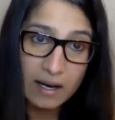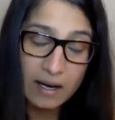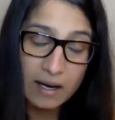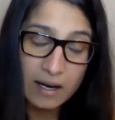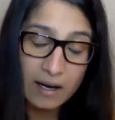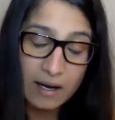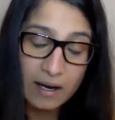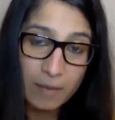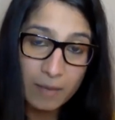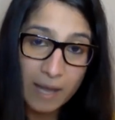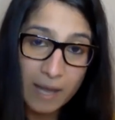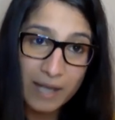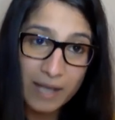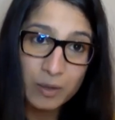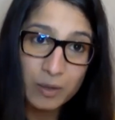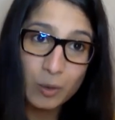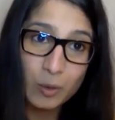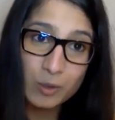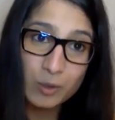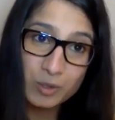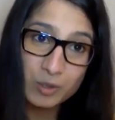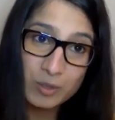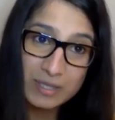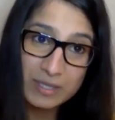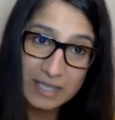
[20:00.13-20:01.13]
and you
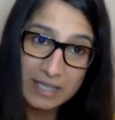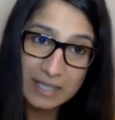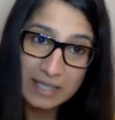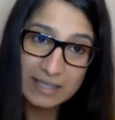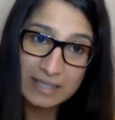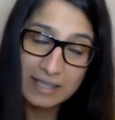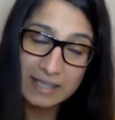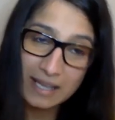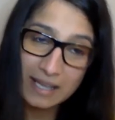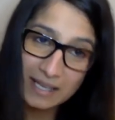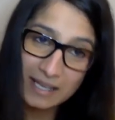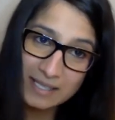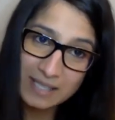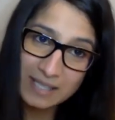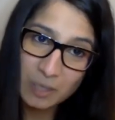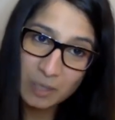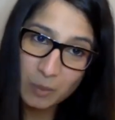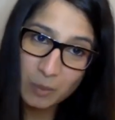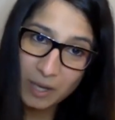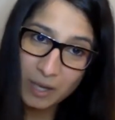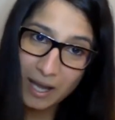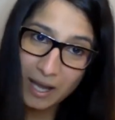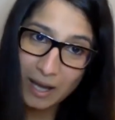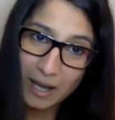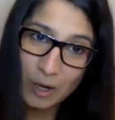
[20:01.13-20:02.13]
also ticked yes that
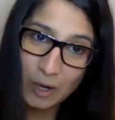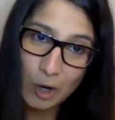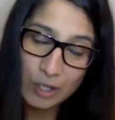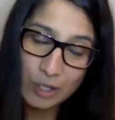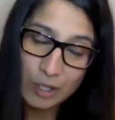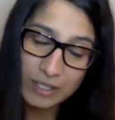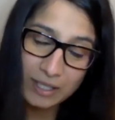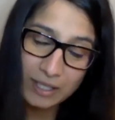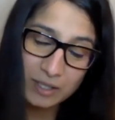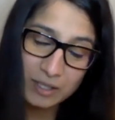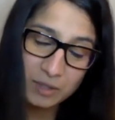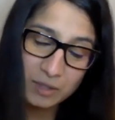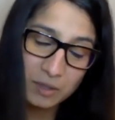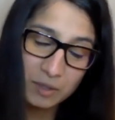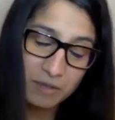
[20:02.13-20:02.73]
we can contact you in